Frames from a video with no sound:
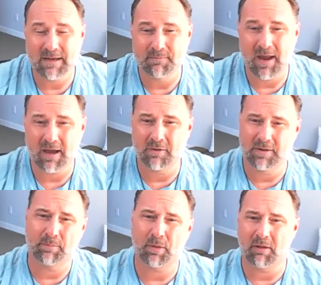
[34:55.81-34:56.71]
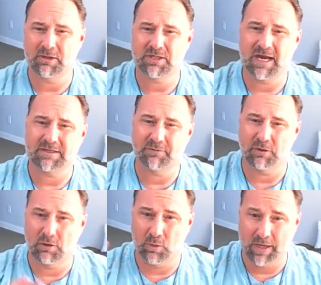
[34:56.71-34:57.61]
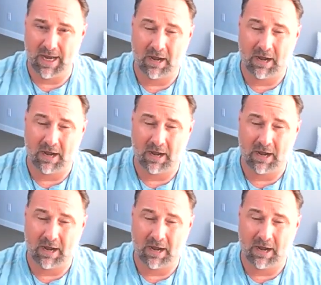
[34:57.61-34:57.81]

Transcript: I'm not going to apologize for growing